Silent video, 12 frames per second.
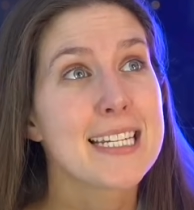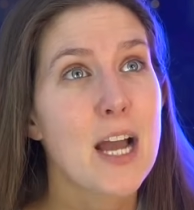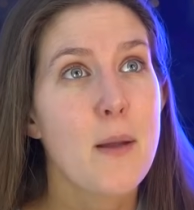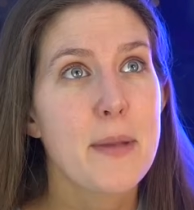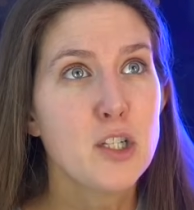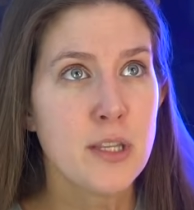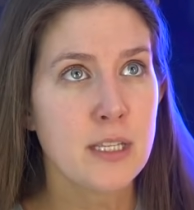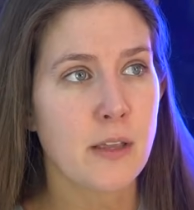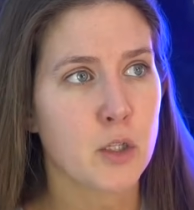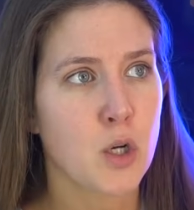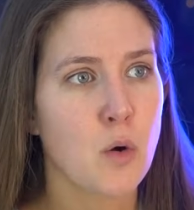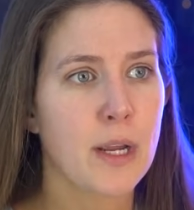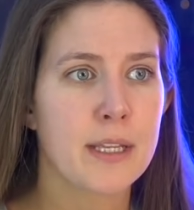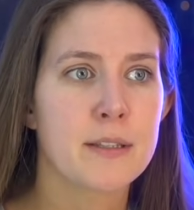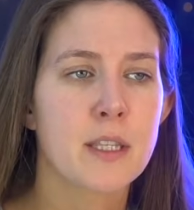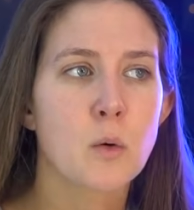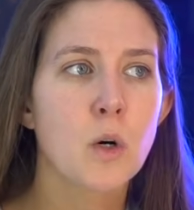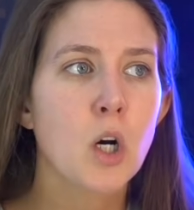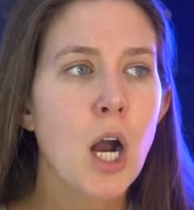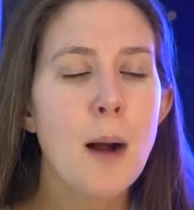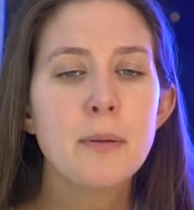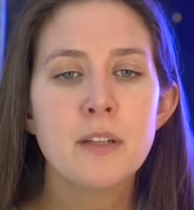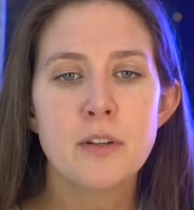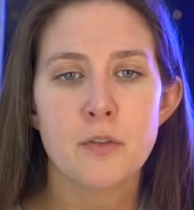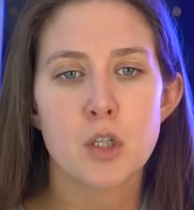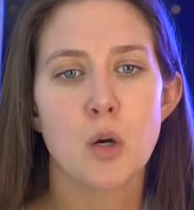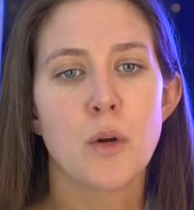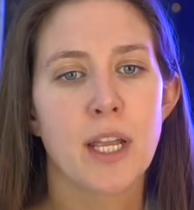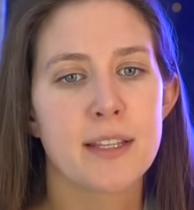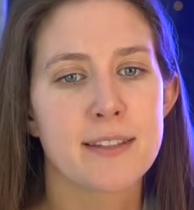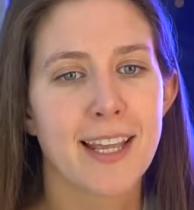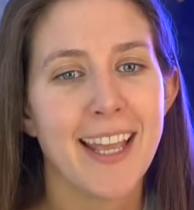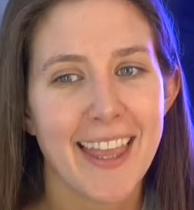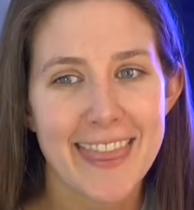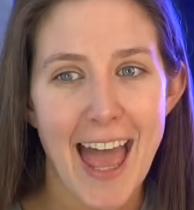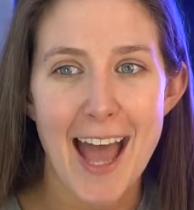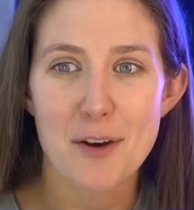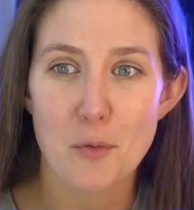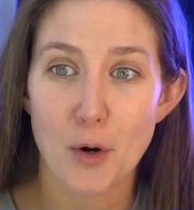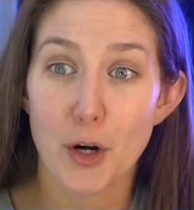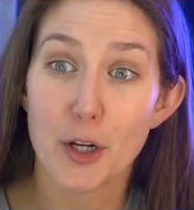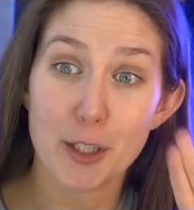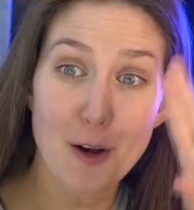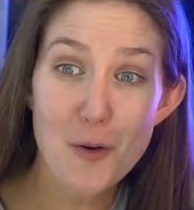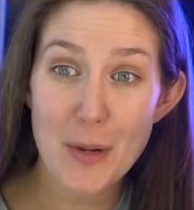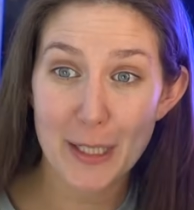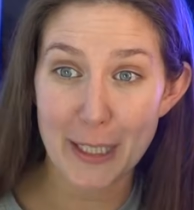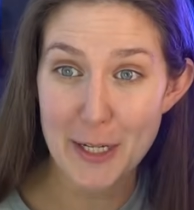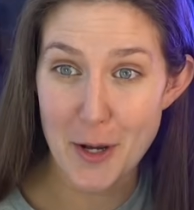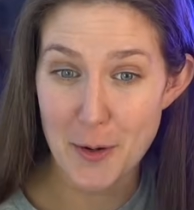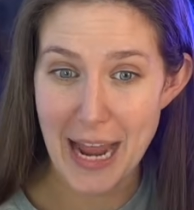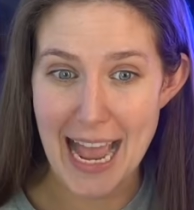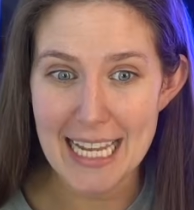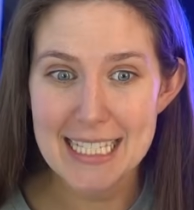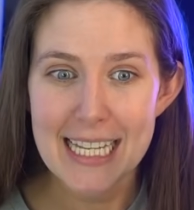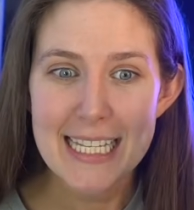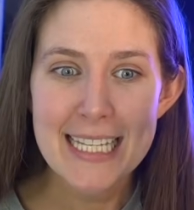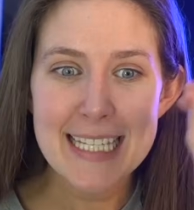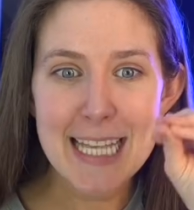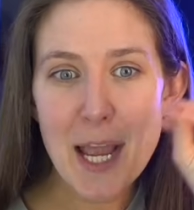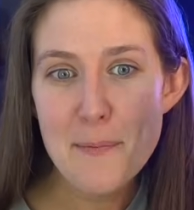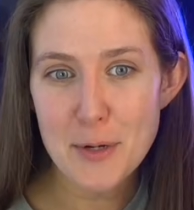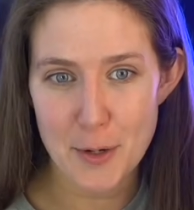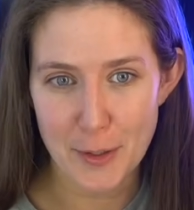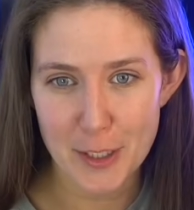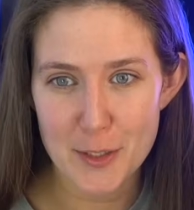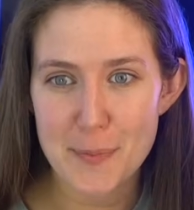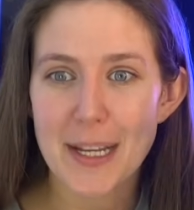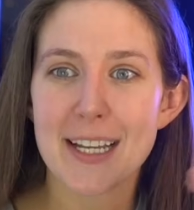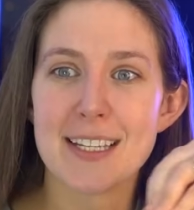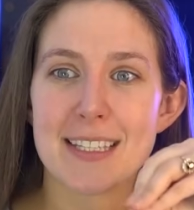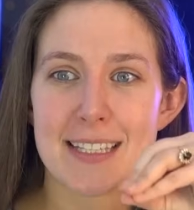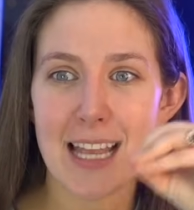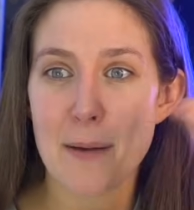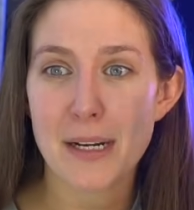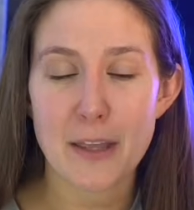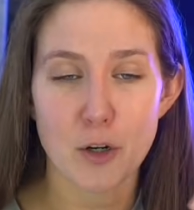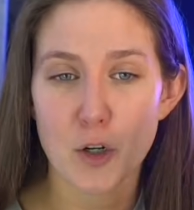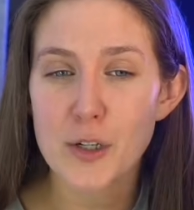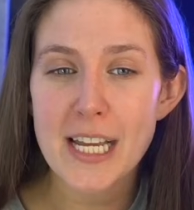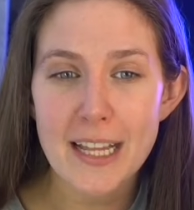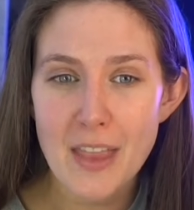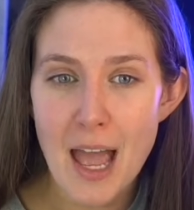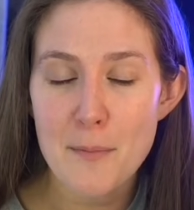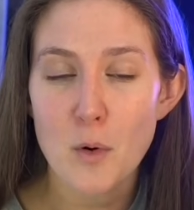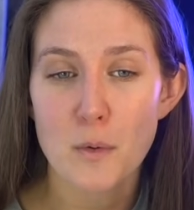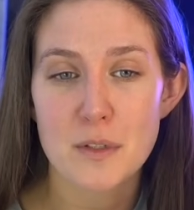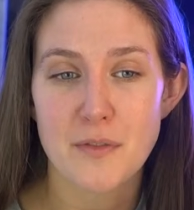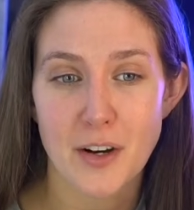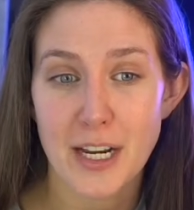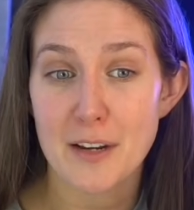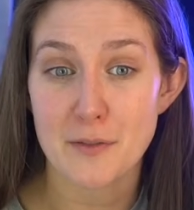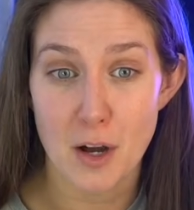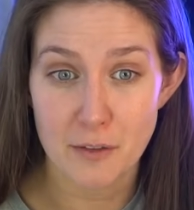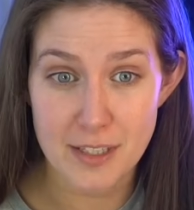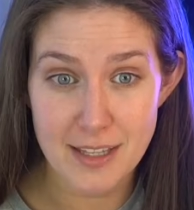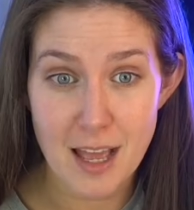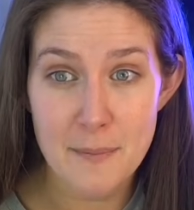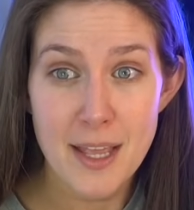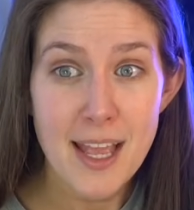now I mentioned these other tokens. There were a couple of different tokens that were colloquially known as Sam tokens because Sam had either created them or was very involved in them.